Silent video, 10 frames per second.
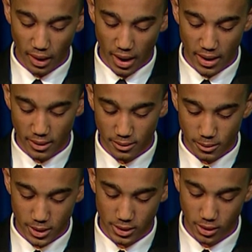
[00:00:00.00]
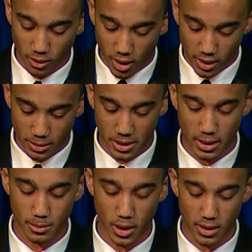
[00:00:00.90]
I had worked so hard to
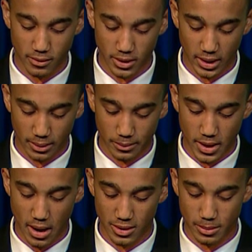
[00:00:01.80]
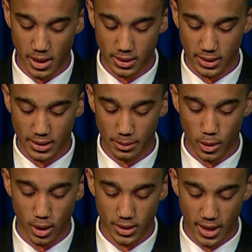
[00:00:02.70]
become part of a team, and I was about to let them
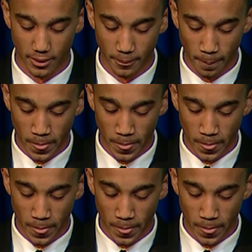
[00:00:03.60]
all down.